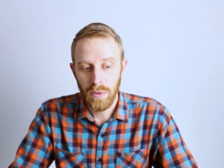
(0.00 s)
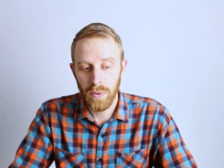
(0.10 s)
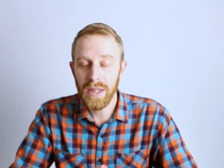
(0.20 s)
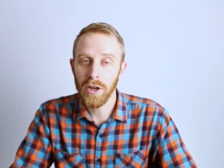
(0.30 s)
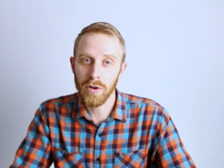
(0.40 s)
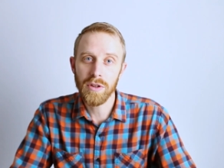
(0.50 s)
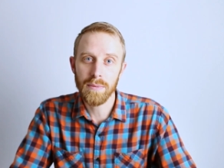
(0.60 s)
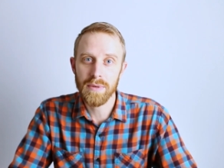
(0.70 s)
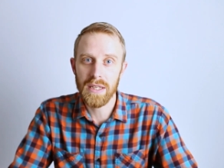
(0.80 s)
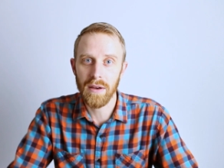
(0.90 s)
really hurt
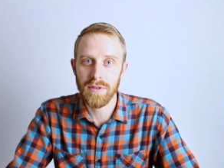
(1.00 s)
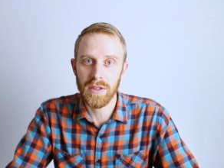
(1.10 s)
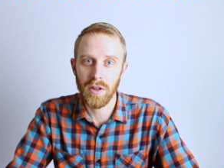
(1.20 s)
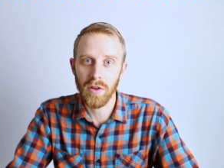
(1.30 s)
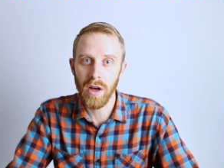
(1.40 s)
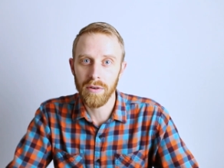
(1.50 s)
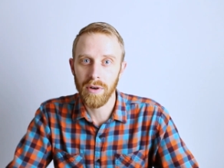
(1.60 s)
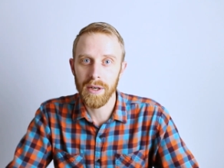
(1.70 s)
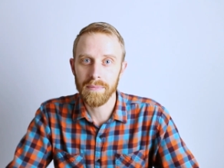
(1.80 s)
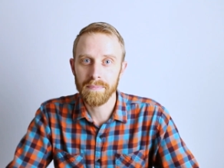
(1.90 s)
themselves in the long
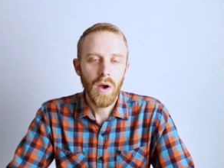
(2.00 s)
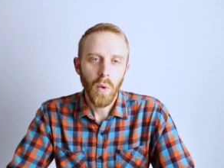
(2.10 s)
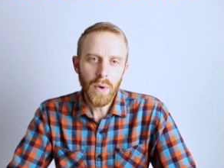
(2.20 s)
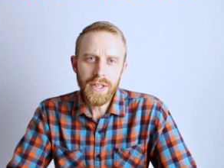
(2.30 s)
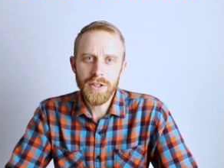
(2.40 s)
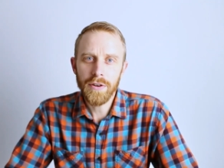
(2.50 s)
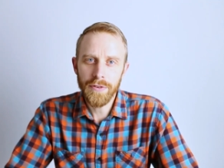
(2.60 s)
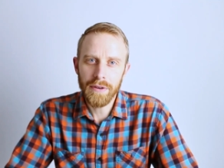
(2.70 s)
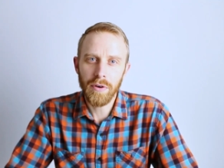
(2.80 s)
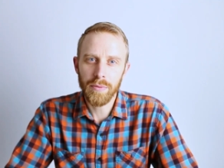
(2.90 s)
run. What is your
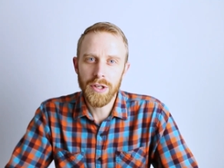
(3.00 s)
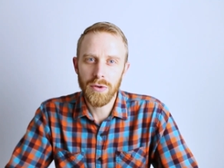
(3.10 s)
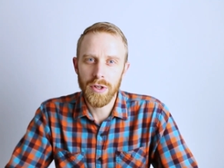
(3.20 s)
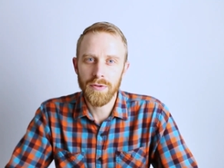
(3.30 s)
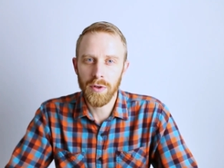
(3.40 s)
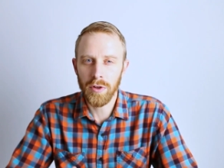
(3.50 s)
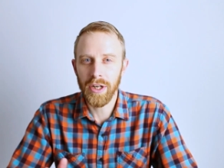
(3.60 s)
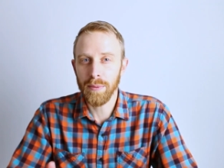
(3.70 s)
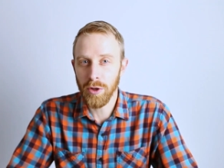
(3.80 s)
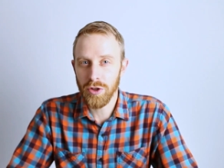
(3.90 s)
favorite resource for
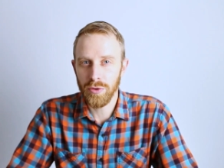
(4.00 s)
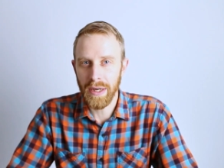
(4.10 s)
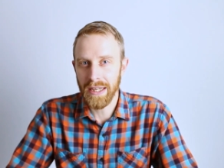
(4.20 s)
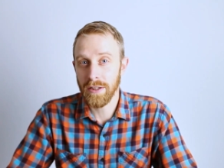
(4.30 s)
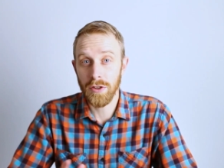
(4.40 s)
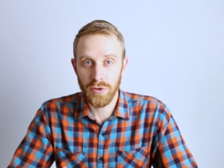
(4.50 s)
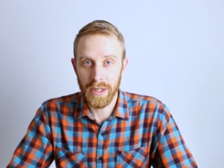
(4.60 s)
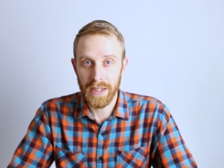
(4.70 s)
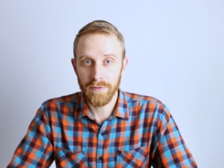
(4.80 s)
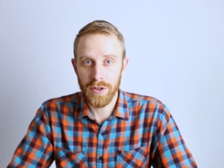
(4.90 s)
learning about trains and
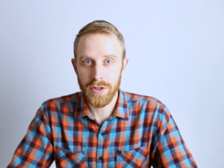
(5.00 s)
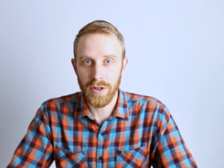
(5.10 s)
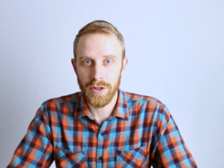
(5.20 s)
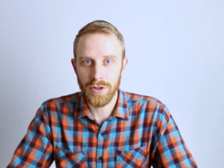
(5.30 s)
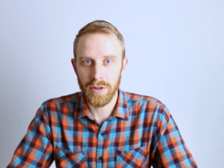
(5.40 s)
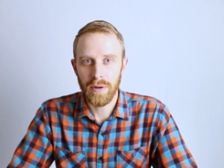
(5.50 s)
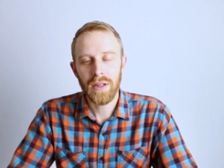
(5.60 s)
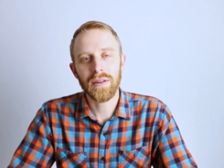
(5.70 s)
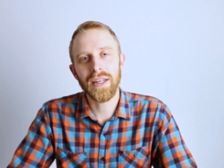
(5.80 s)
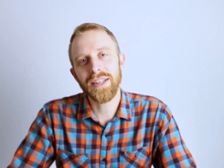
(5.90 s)
train infrastructure?
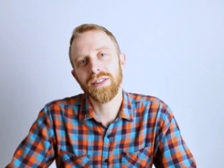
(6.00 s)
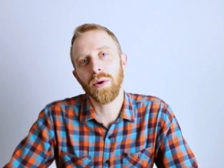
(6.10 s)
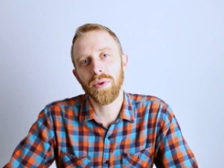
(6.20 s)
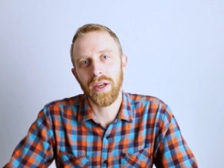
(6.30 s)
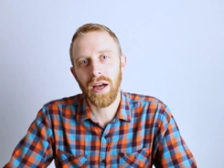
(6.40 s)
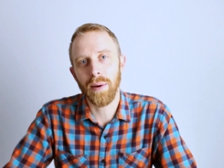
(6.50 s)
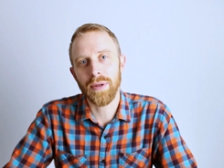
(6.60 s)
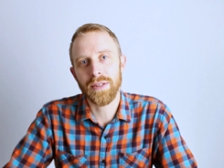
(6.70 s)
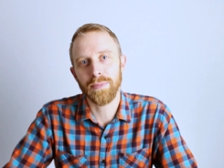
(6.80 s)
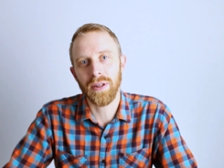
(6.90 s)
Let us know in the
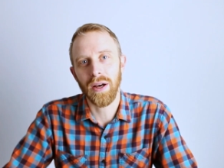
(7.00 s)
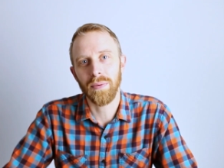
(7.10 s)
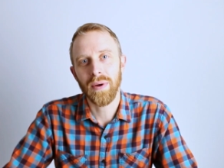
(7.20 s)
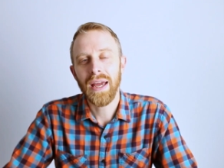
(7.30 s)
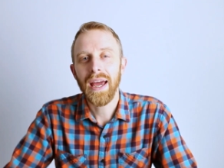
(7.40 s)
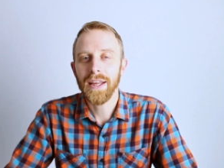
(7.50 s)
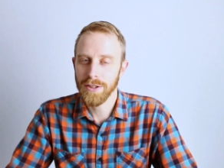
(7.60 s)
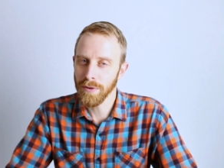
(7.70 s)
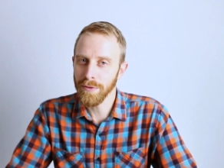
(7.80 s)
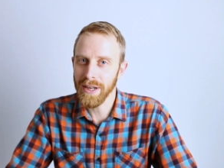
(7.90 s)
comments below. And
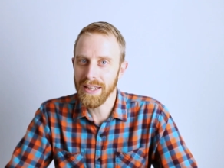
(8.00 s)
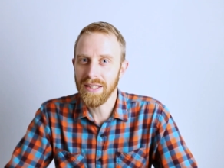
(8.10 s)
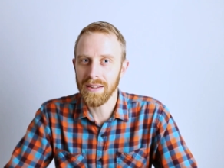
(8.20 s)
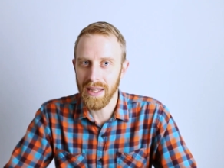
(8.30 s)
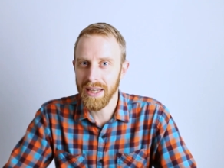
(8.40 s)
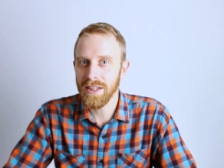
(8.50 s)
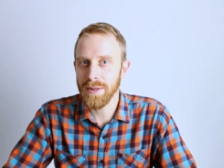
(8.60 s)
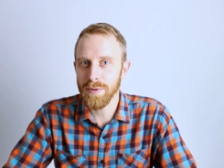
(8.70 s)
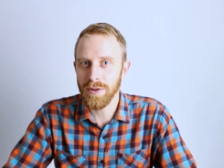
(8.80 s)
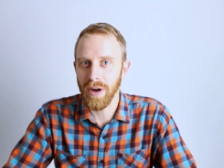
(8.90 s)
don't forget to like and
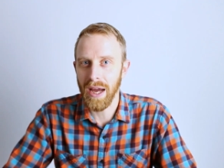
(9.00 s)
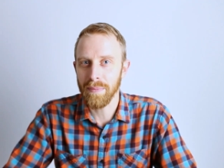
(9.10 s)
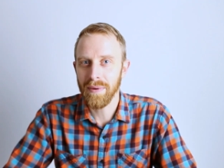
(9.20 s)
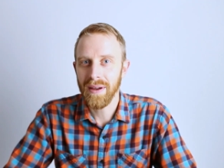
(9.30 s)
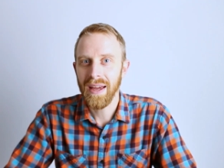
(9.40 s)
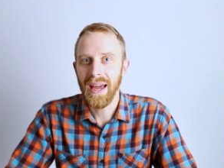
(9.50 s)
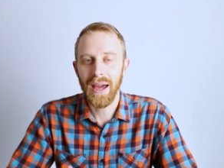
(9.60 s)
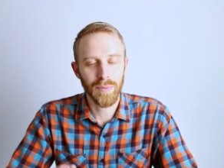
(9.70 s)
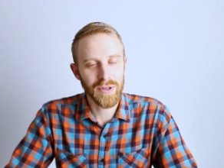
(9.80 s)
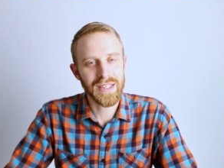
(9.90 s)
subscribe,
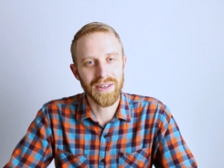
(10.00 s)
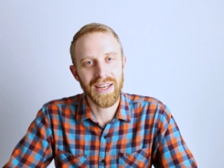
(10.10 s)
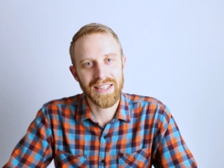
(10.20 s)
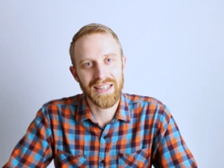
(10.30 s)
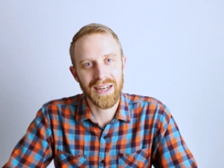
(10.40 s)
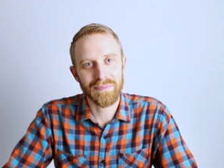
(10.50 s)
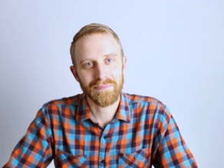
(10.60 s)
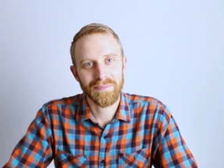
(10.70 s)
and we'll see you next time.